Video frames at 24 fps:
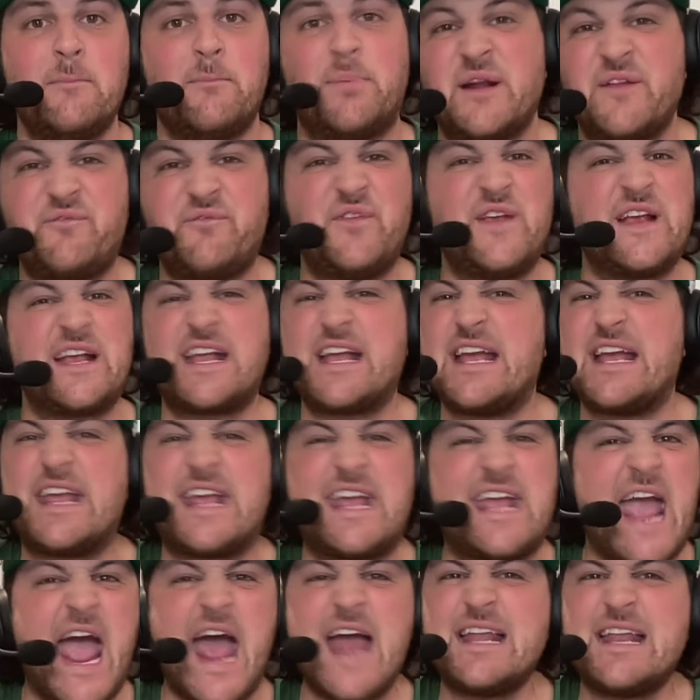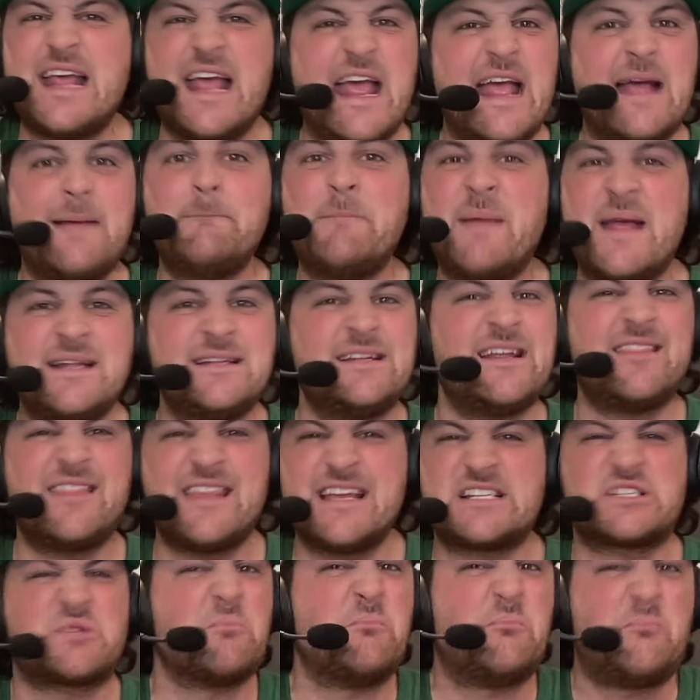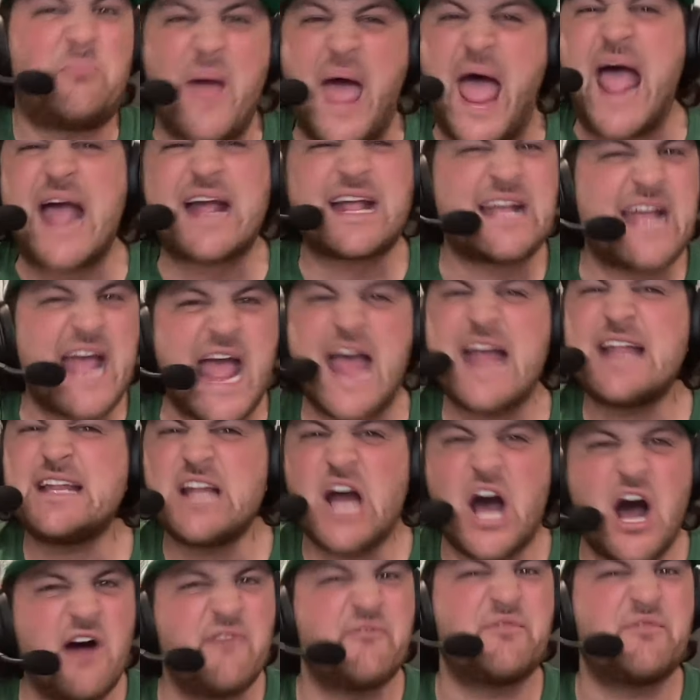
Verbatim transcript: But if you can get him into this back end